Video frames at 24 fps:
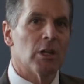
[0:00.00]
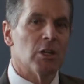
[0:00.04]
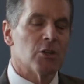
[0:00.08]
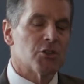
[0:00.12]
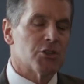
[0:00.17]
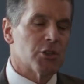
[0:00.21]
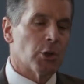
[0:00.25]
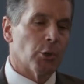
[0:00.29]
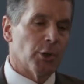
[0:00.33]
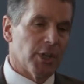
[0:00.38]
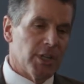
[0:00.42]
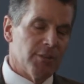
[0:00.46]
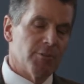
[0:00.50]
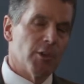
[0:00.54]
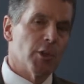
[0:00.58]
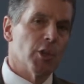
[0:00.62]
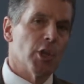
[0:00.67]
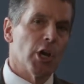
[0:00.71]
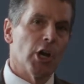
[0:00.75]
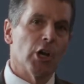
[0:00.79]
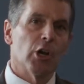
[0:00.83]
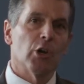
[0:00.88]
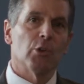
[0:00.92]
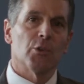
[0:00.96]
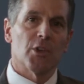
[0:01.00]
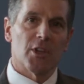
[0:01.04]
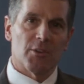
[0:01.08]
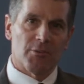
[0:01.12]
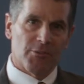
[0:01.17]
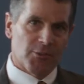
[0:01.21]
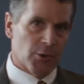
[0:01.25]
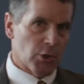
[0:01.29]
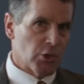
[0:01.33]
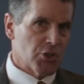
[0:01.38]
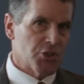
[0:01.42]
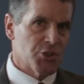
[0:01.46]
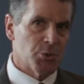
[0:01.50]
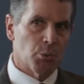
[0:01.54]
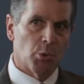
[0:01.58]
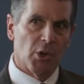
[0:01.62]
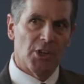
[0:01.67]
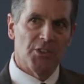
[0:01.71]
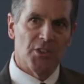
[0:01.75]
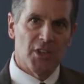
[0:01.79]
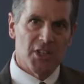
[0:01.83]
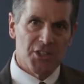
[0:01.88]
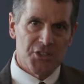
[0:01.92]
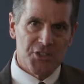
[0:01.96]
So even though the first
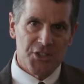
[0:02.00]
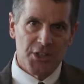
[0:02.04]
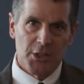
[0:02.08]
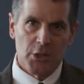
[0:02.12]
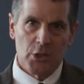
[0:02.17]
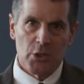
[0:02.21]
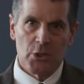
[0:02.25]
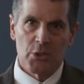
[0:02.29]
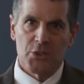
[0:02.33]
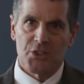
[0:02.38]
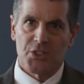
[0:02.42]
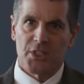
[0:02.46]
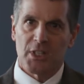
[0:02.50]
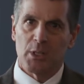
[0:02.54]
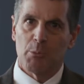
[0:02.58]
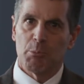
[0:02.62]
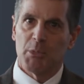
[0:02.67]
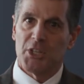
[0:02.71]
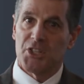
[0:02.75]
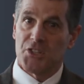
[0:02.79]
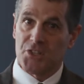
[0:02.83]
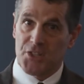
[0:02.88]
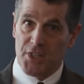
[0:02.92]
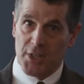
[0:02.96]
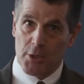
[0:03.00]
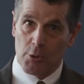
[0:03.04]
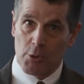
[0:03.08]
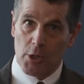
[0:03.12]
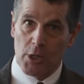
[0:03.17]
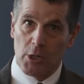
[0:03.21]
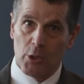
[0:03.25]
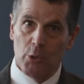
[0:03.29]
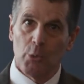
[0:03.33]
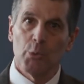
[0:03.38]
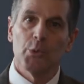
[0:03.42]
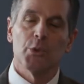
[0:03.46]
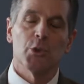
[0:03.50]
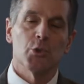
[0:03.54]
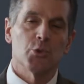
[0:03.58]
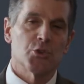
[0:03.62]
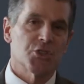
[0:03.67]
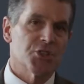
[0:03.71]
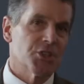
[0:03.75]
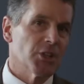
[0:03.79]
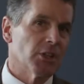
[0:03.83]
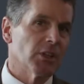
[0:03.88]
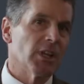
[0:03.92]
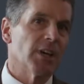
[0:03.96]
one this year is going to be 0, you
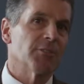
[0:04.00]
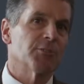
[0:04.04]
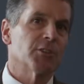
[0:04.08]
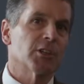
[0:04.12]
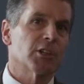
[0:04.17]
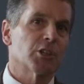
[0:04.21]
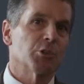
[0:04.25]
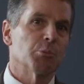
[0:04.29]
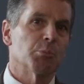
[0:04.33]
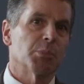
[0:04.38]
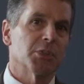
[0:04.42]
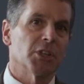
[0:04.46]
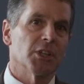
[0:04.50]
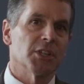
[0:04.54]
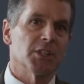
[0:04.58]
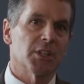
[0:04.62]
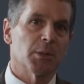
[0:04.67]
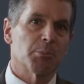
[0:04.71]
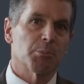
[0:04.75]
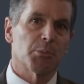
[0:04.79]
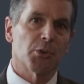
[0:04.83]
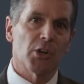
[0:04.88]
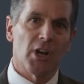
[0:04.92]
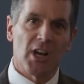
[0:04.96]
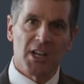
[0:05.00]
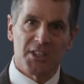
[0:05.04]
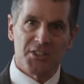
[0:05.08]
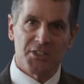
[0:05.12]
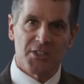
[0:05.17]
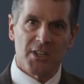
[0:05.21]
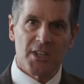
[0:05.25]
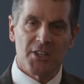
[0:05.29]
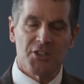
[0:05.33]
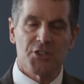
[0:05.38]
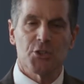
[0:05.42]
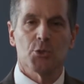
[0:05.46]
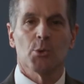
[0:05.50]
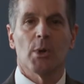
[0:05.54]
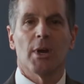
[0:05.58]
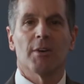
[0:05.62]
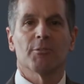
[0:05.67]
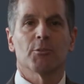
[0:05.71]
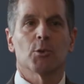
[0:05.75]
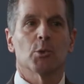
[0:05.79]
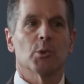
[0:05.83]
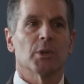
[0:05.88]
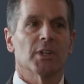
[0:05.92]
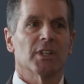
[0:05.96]
still have to complete the process. You
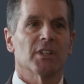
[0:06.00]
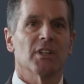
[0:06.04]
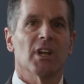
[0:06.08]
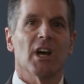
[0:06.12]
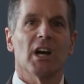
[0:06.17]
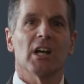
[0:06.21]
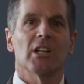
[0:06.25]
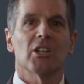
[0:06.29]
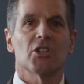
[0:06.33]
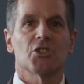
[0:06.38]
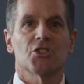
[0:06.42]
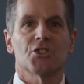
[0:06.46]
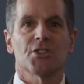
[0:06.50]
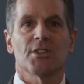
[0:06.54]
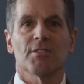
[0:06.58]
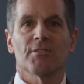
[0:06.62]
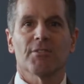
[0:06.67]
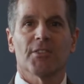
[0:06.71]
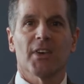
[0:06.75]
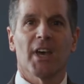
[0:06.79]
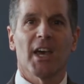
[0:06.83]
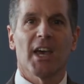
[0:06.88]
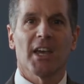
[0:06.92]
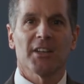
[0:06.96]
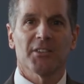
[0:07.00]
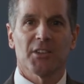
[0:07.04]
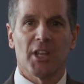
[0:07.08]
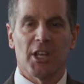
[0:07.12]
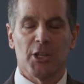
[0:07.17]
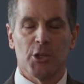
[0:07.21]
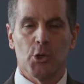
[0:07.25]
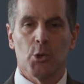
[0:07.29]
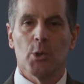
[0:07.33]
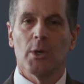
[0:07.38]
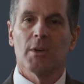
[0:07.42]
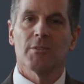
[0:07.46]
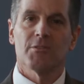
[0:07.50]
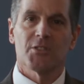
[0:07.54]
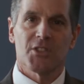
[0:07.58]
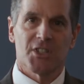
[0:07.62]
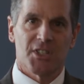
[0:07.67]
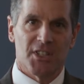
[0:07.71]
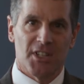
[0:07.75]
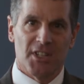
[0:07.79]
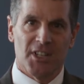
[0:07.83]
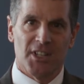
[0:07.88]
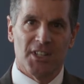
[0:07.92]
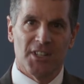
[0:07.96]
have to acknowledge the fact that you have
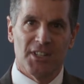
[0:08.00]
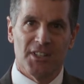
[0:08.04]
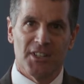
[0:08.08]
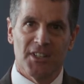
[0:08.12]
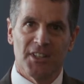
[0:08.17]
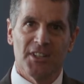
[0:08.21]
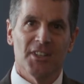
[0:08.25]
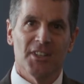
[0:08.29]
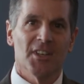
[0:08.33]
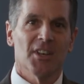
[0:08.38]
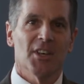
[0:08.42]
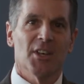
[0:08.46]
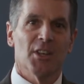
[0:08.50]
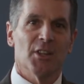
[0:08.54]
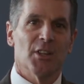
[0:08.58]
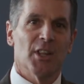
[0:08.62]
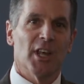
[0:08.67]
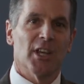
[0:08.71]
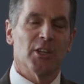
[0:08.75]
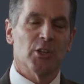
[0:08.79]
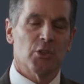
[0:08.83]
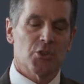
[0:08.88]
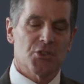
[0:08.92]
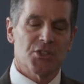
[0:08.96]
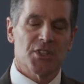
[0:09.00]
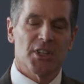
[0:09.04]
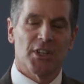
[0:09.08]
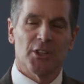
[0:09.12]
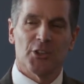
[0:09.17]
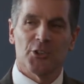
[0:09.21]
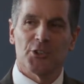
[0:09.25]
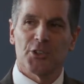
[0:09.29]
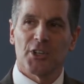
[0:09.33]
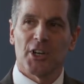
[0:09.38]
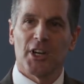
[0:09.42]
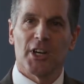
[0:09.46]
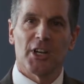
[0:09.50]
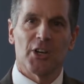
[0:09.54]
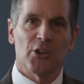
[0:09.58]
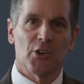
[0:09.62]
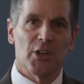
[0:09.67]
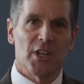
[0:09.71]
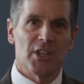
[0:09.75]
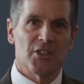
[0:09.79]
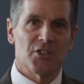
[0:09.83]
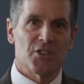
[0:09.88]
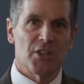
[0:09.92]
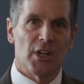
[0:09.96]
seen that your son or daughter
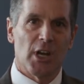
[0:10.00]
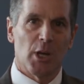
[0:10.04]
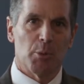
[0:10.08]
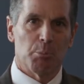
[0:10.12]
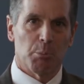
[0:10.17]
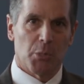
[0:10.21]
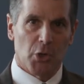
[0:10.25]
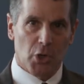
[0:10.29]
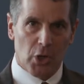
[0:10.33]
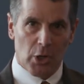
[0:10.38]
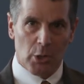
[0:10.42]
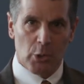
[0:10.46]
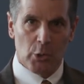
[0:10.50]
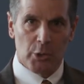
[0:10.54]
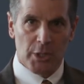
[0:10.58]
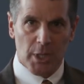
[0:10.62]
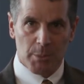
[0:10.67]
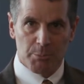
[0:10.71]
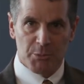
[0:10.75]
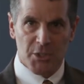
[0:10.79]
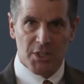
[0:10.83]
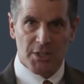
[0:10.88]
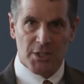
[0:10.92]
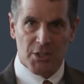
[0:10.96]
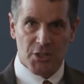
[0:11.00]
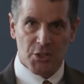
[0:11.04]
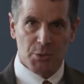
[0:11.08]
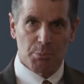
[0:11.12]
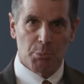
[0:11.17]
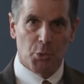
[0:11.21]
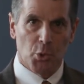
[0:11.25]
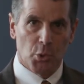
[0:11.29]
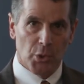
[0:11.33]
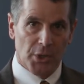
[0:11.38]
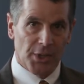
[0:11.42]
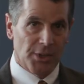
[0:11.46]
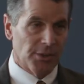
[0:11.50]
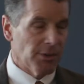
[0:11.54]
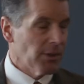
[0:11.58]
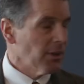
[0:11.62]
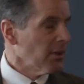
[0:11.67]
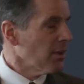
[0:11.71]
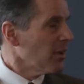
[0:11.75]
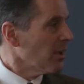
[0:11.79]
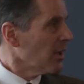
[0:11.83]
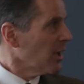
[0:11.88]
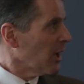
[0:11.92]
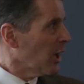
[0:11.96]
has not borrowed up to this point,
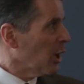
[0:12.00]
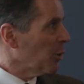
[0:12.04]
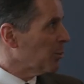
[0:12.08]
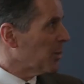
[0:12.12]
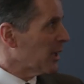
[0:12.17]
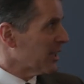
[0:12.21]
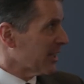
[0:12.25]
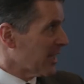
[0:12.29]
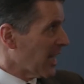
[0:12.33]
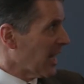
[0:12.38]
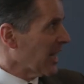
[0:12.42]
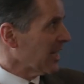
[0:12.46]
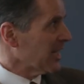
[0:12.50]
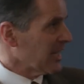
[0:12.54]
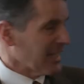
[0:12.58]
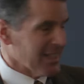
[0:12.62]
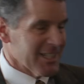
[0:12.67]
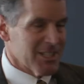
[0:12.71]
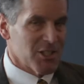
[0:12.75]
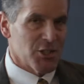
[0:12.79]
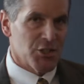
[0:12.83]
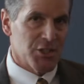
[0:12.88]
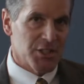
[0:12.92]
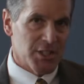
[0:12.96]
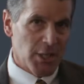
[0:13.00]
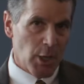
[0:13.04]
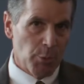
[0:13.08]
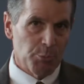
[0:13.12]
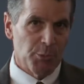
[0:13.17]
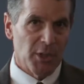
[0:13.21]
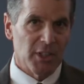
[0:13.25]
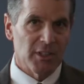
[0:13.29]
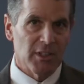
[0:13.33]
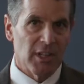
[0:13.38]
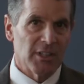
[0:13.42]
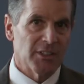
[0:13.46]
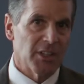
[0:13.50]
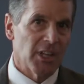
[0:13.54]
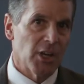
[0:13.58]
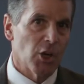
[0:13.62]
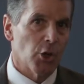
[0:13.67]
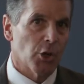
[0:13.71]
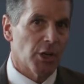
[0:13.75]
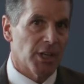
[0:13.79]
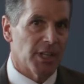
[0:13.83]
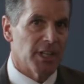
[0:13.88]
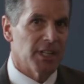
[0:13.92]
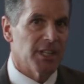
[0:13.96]
but that is something that they
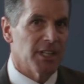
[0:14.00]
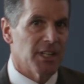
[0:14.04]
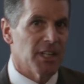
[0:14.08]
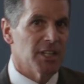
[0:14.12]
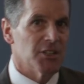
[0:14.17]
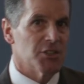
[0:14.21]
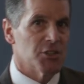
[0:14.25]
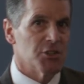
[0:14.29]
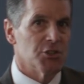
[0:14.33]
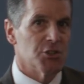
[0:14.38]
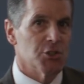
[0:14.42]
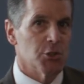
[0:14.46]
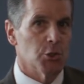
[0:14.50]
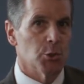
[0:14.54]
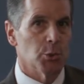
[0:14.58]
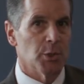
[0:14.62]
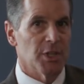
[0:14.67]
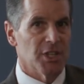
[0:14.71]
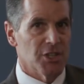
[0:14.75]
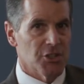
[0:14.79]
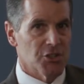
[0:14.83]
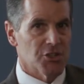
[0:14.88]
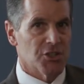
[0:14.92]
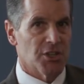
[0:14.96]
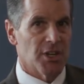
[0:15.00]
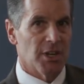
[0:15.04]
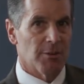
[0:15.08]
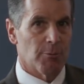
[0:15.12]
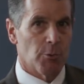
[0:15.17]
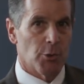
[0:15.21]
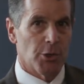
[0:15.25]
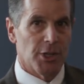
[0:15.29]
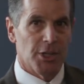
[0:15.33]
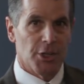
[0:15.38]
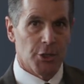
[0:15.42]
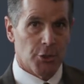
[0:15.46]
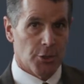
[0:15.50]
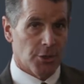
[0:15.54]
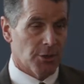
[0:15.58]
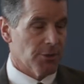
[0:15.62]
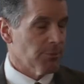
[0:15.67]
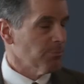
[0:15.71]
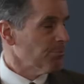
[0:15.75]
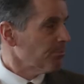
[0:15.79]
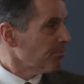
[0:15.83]
are going to need to do each and every year.